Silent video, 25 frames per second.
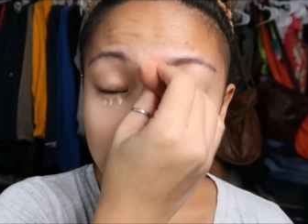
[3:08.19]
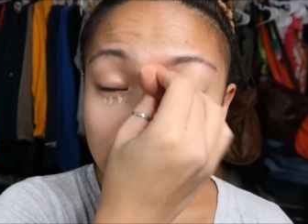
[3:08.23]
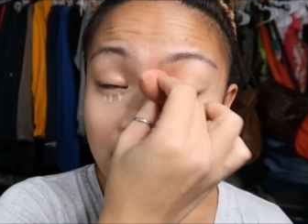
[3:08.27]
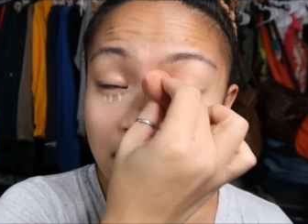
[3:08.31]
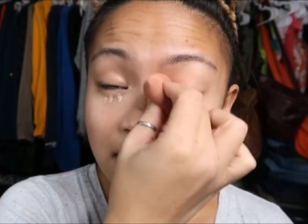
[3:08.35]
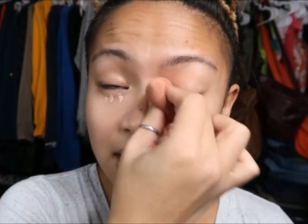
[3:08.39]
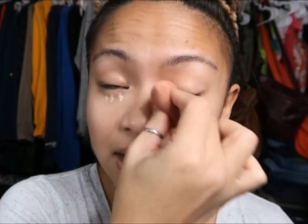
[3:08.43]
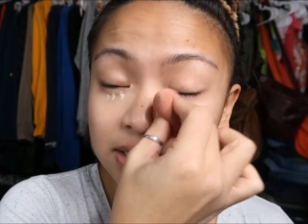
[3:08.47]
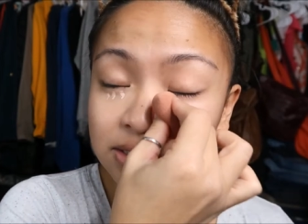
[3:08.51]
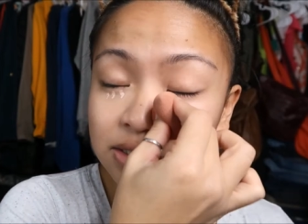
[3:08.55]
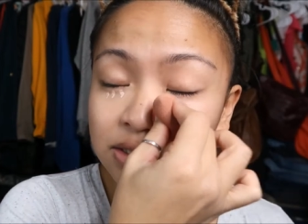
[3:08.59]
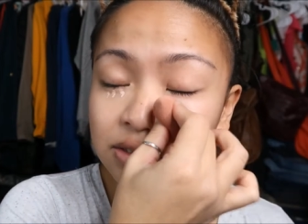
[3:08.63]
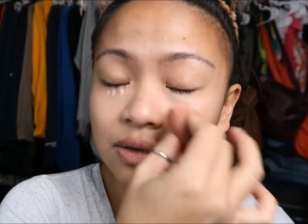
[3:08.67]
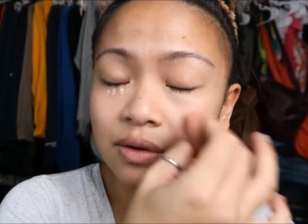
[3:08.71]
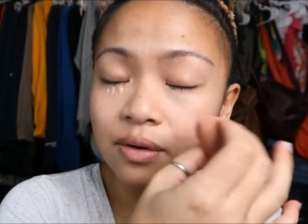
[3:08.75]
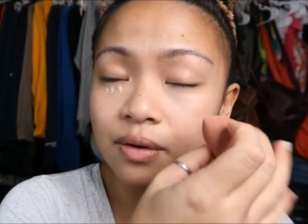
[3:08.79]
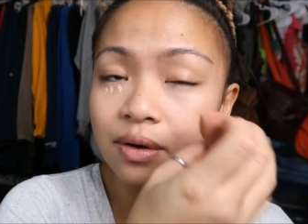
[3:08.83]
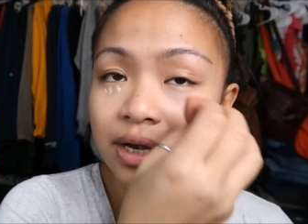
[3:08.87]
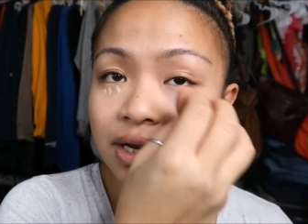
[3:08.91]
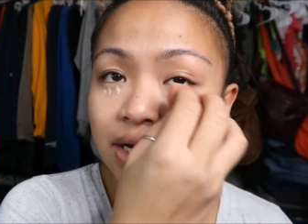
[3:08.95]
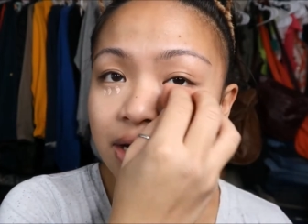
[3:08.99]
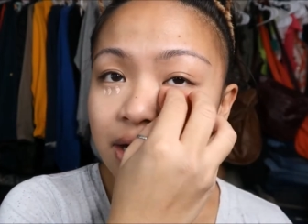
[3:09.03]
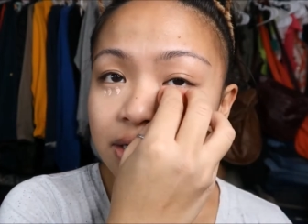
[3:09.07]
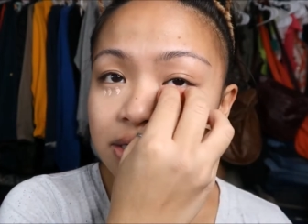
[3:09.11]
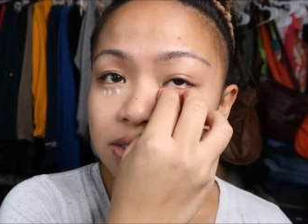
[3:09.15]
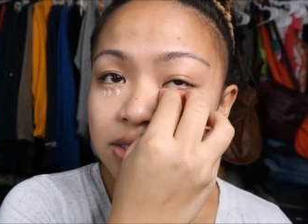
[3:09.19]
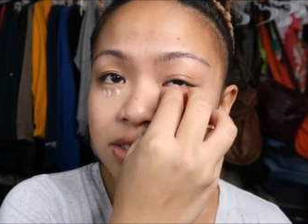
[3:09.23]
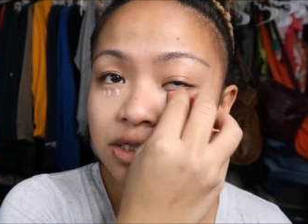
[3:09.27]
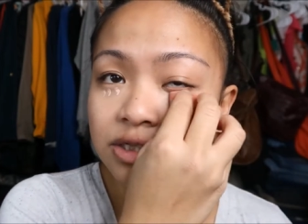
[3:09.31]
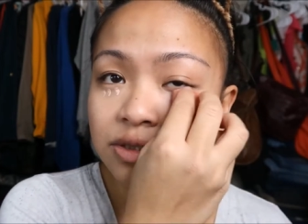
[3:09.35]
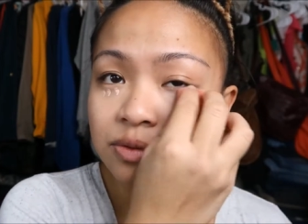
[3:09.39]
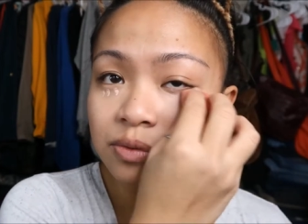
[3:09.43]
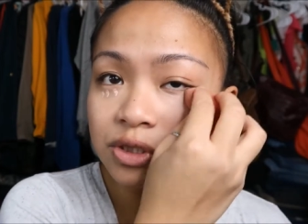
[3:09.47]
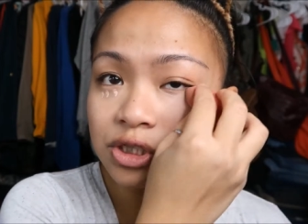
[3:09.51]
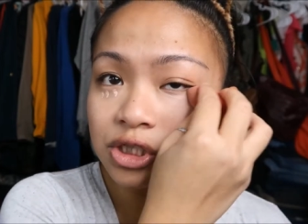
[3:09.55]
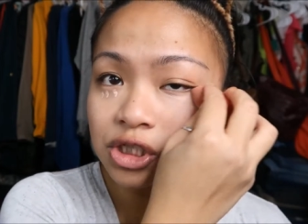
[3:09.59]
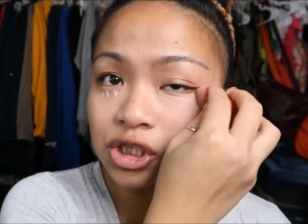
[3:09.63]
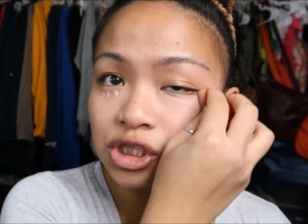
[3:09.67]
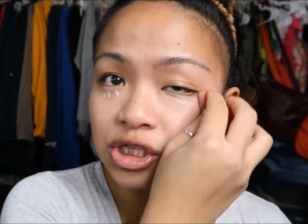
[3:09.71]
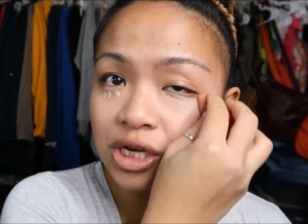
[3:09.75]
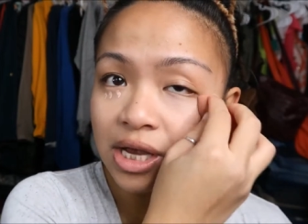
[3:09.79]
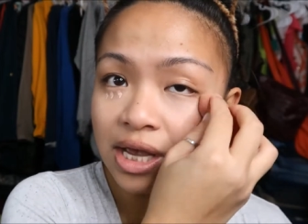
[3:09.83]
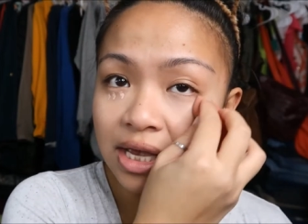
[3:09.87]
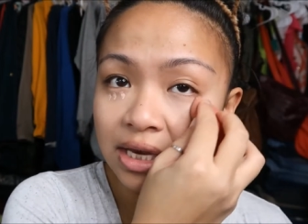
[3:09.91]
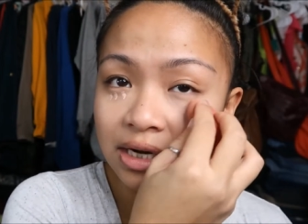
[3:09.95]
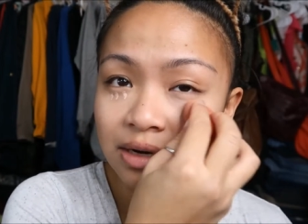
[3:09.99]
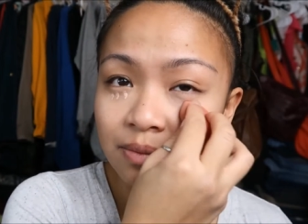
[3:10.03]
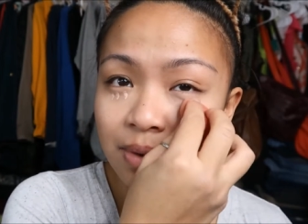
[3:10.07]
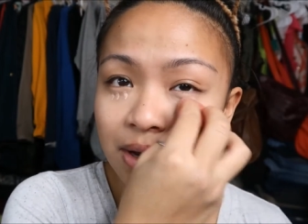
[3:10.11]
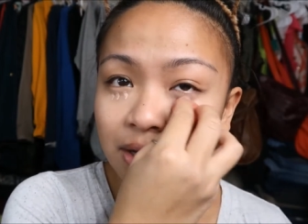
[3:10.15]
Yeah, so I got in touch with
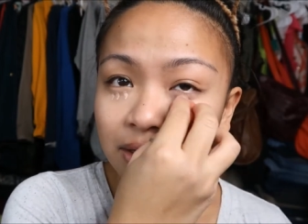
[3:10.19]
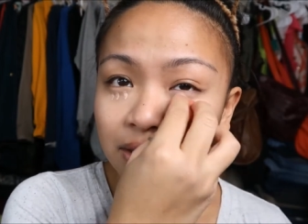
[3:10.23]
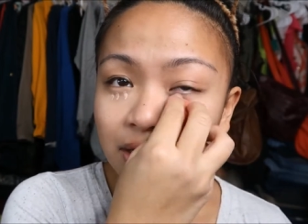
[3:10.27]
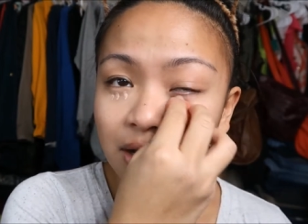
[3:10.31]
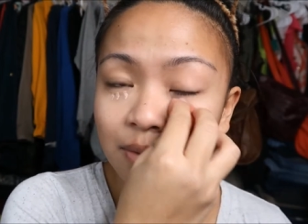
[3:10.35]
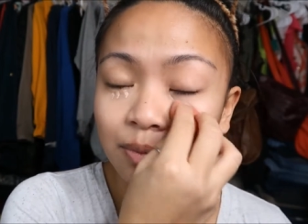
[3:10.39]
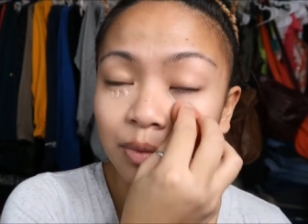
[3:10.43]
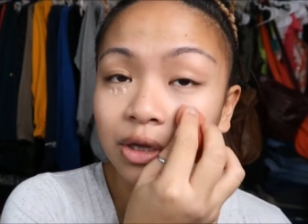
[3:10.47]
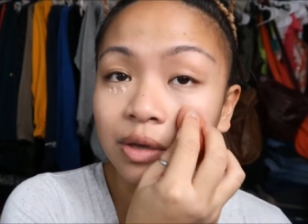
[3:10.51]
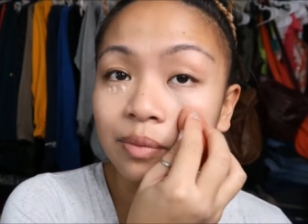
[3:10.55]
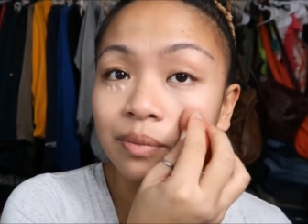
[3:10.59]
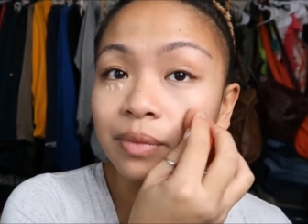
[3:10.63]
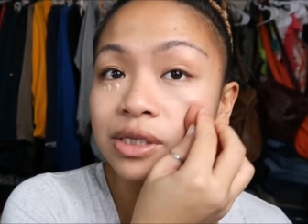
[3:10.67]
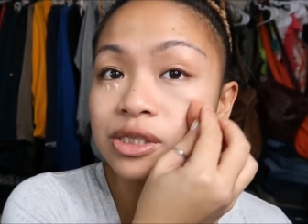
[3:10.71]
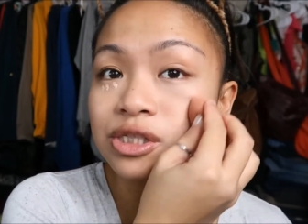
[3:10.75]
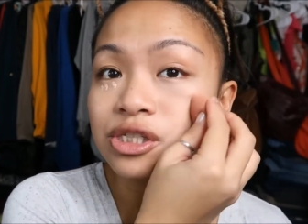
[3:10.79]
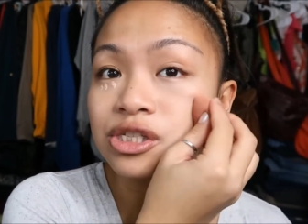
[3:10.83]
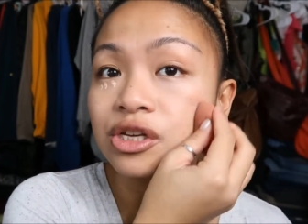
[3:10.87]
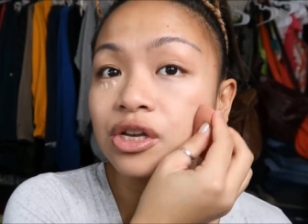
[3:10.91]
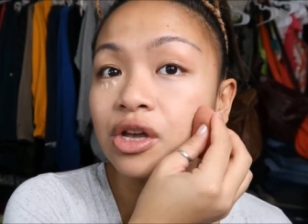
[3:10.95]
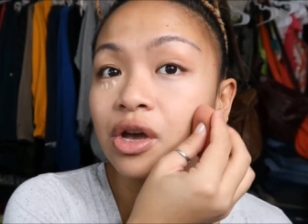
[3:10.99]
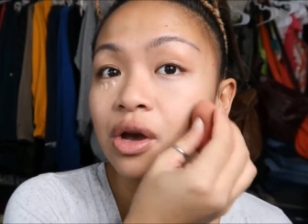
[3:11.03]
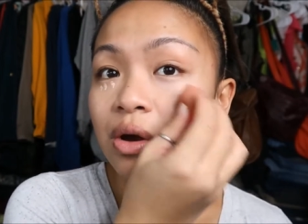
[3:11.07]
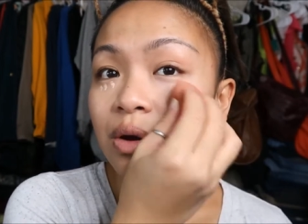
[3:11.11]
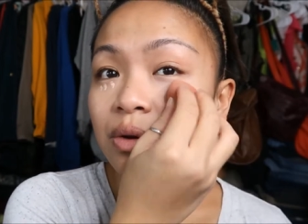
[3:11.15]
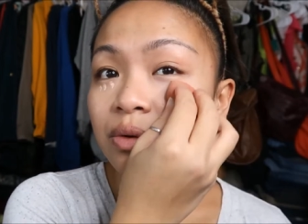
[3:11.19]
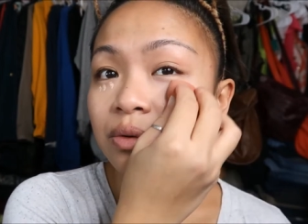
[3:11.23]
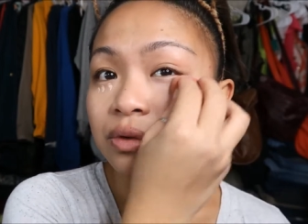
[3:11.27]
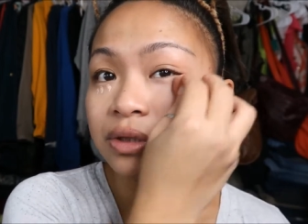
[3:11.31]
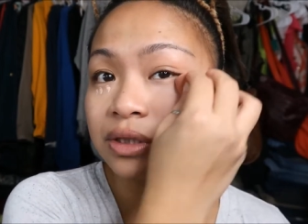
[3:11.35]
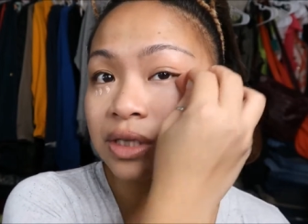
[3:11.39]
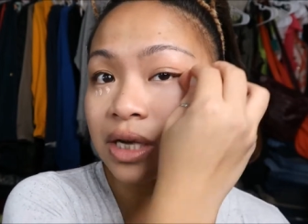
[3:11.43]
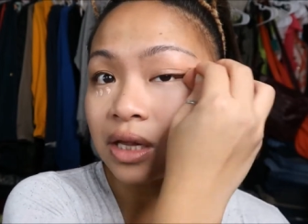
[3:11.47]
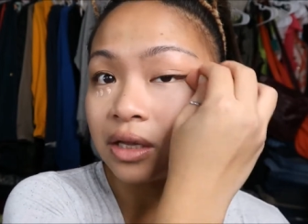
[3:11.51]
Jen about a couple of months ago and